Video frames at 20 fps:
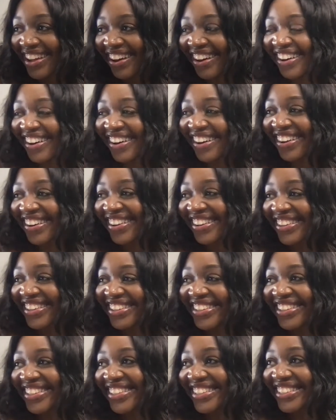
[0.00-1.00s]

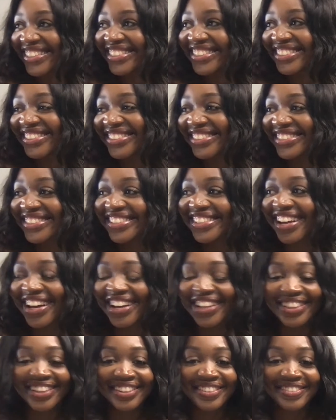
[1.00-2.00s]
Um,
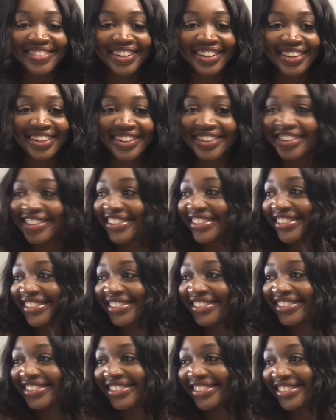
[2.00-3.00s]
I love y'all.
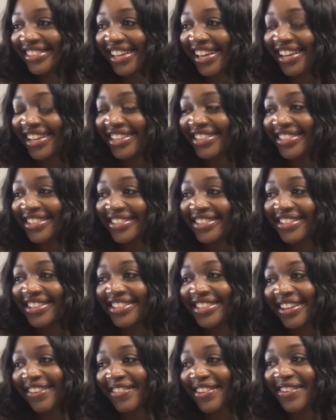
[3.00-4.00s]
Just
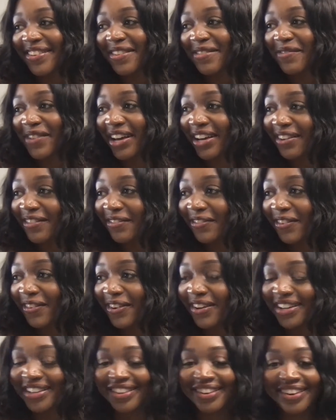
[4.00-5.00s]
as I be going back and
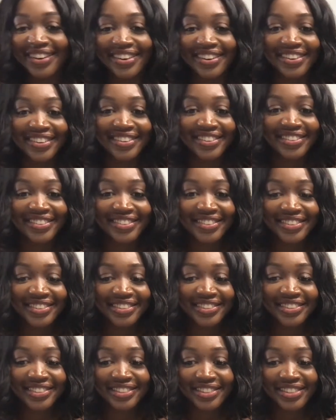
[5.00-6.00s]
forth. Aww.